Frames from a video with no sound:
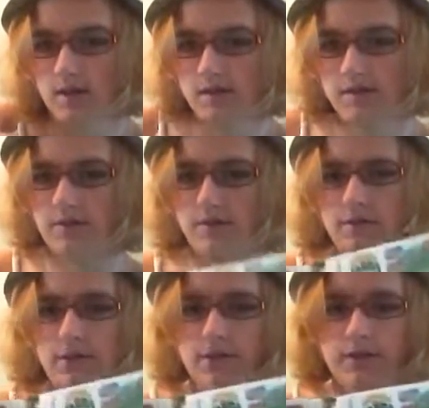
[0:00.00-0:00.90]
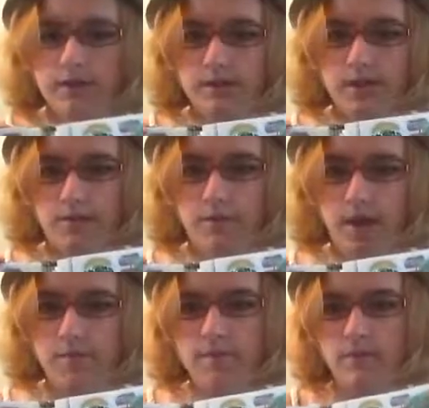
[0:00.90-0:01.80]
So there's like
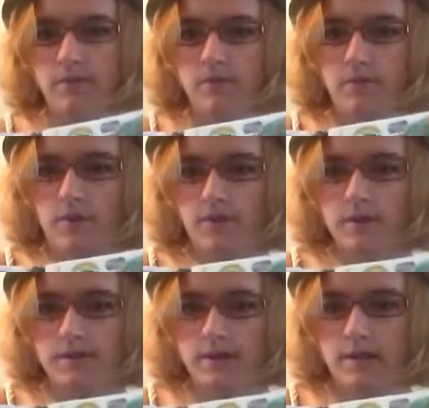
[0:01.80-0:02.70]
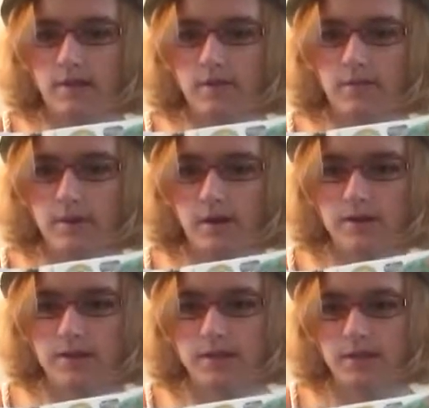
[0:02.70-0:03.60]
maps of all these like little boxes,